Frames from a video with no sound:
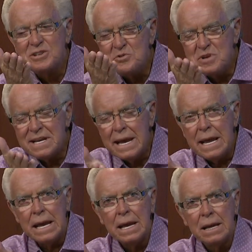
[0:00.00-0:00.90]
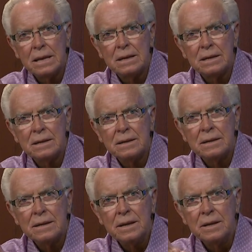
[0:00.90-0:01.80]
today
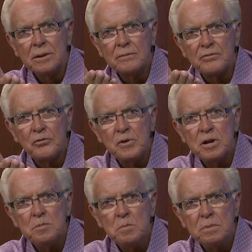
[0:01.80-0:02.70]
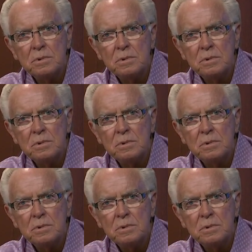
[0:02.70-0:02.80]
in the freedom